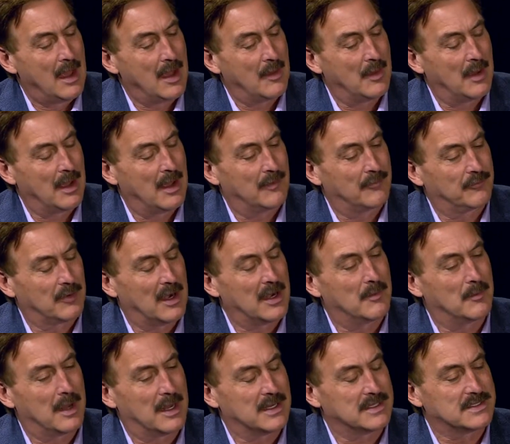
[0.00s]
a friend
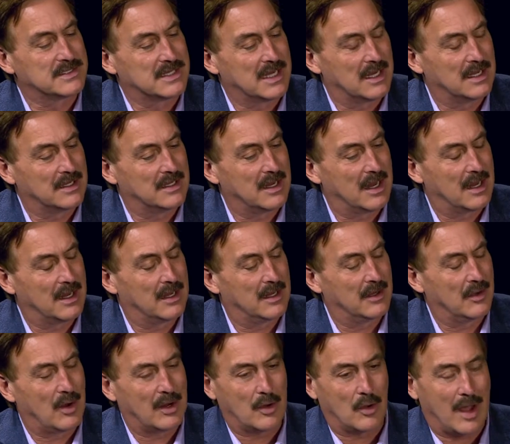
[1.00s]
of mine said, I
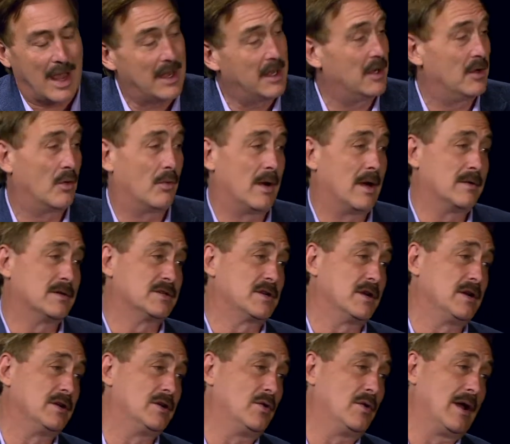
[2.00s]
didn't know what I was
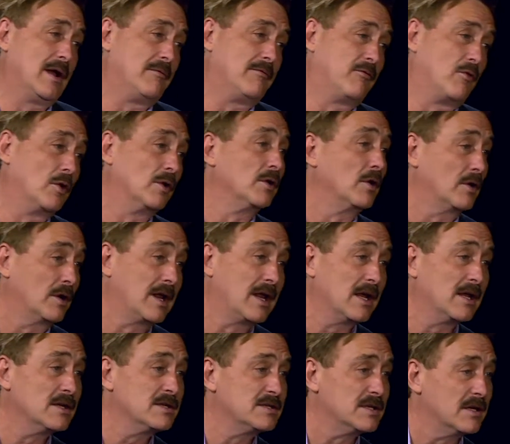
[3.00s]
going to do. I had 4 little
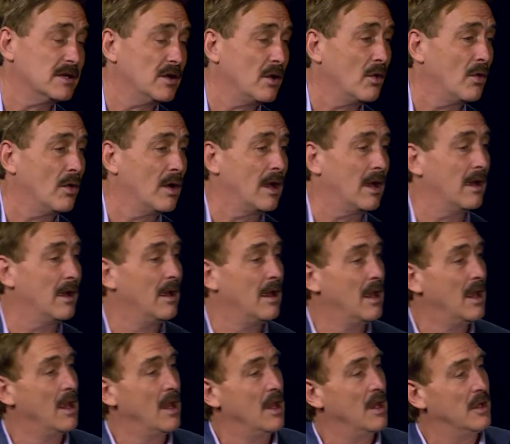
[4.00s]
kids and
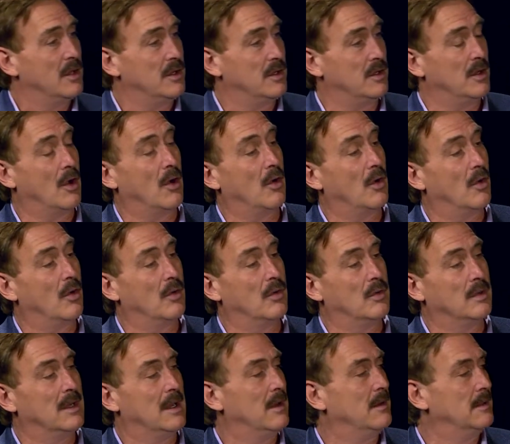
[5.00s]

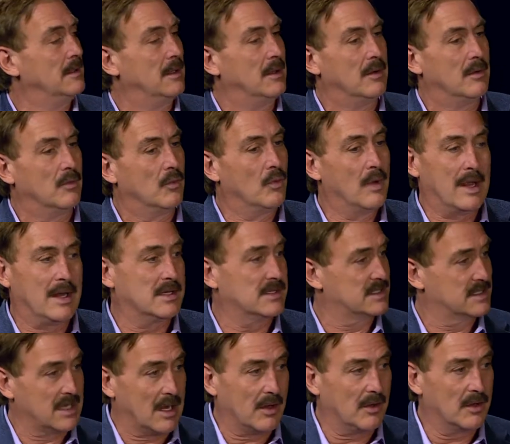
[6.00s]
no way to
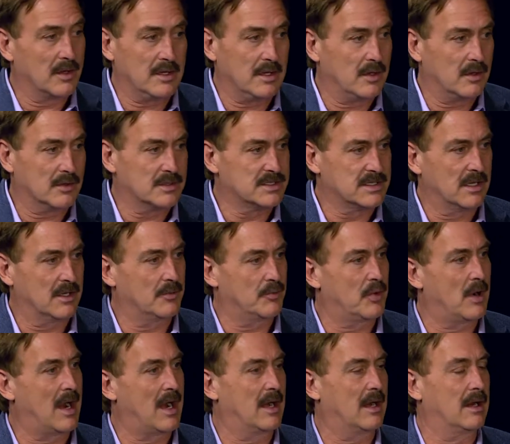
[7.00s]
sell it, sell a
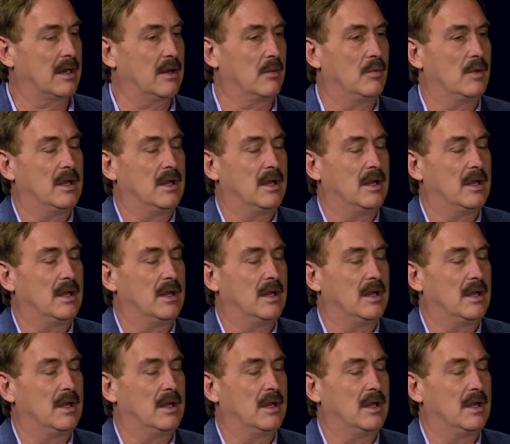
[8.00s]
product.